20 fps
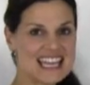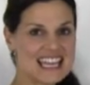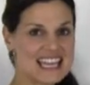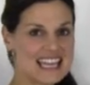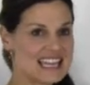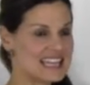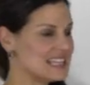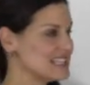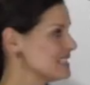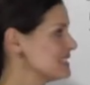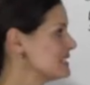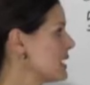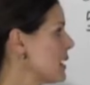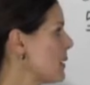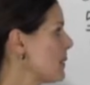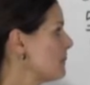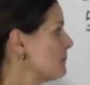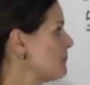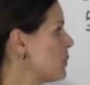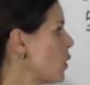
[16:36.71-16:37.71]
is
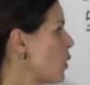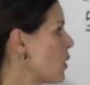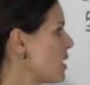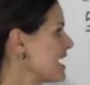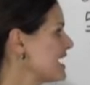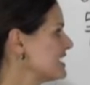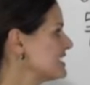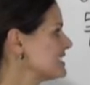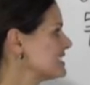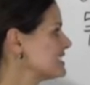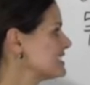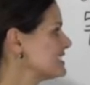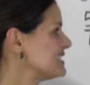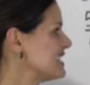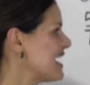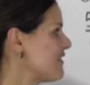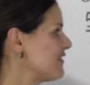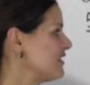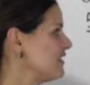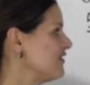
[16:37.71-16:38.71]

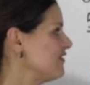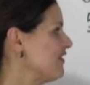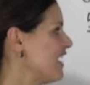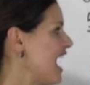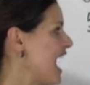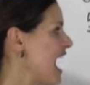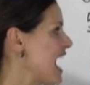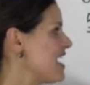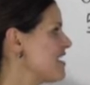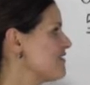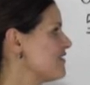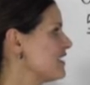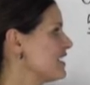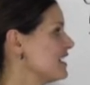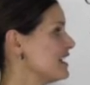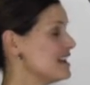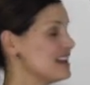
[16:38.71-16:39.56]
0.75.